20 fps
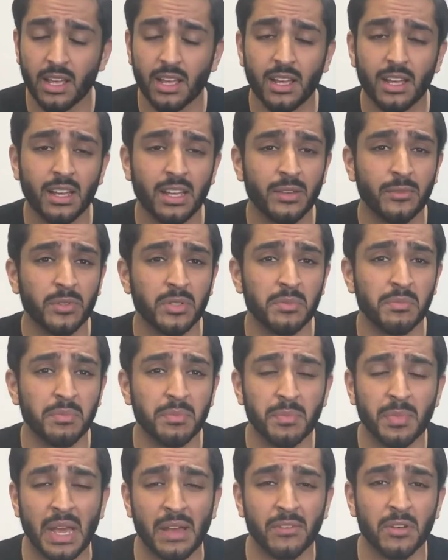It would
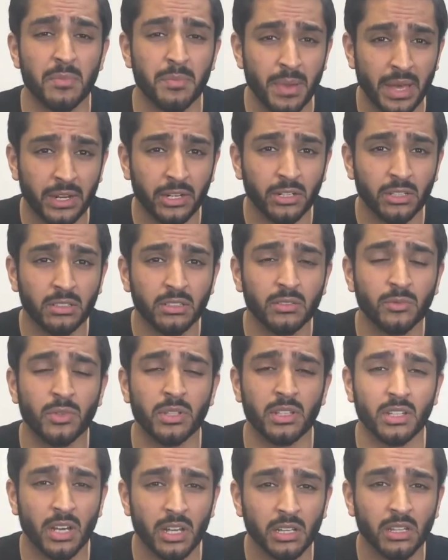have a better
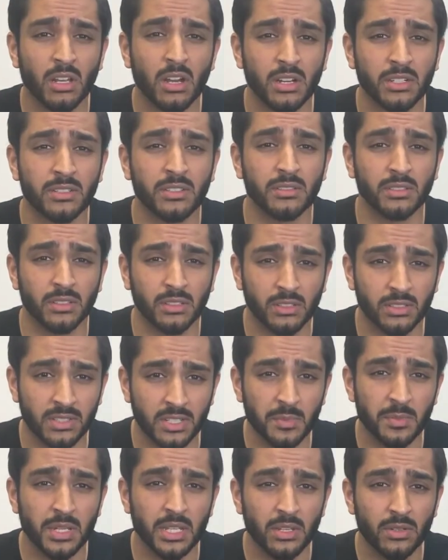with unlocked
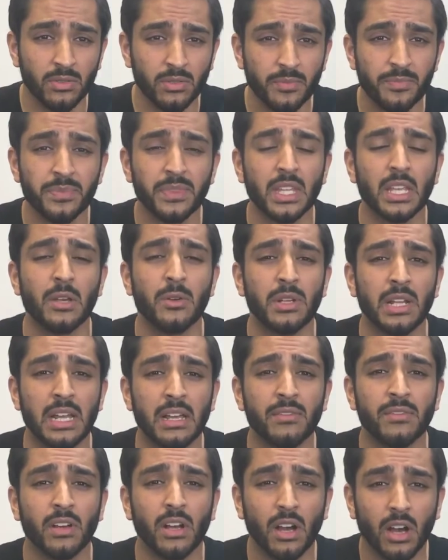CPU. It would
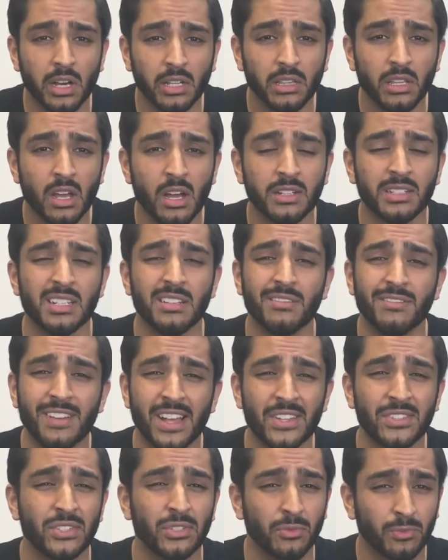have unlocked and
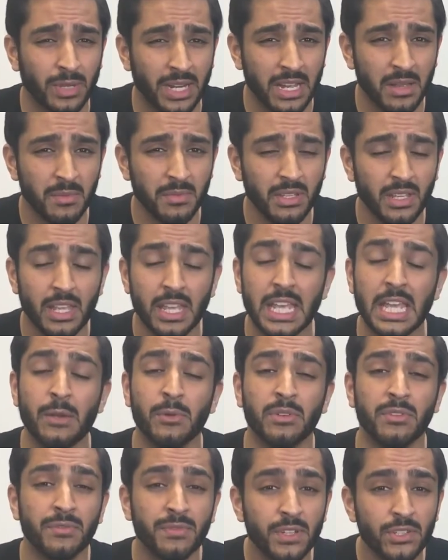faster RAM. It
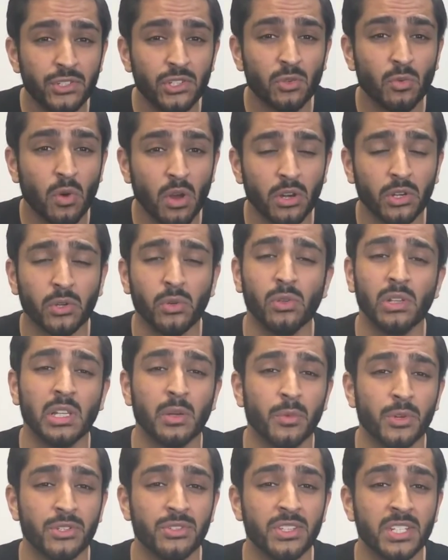would feature water
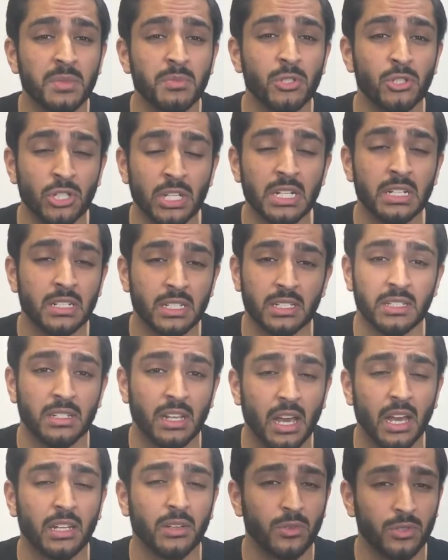cooling, which this machine does
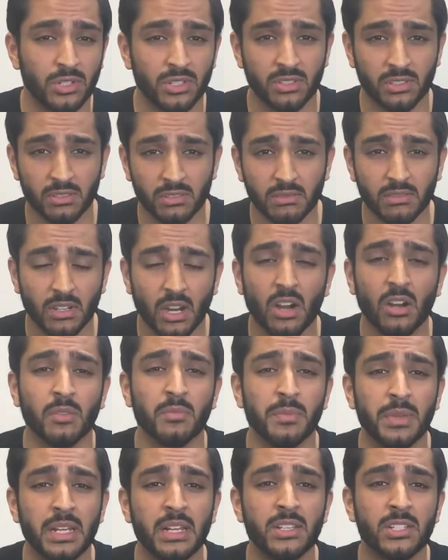not, which is our
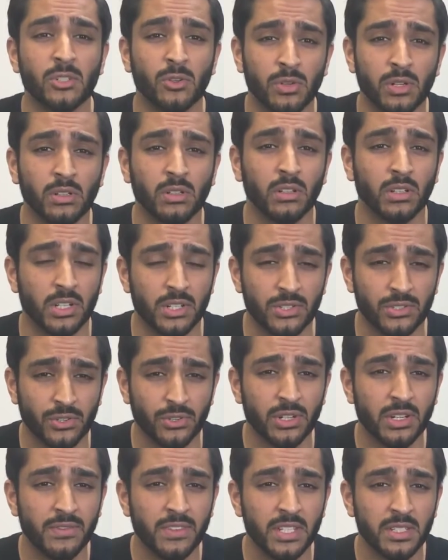biggest critical
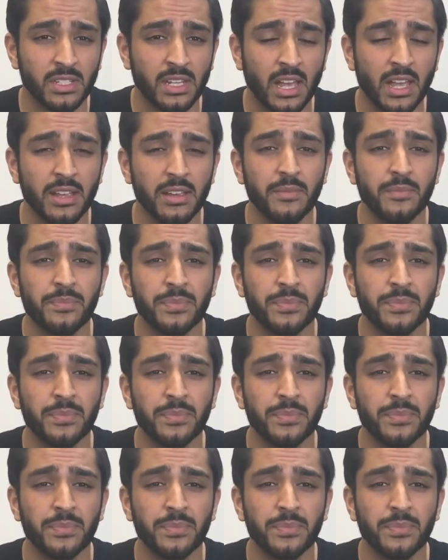concern of this guy.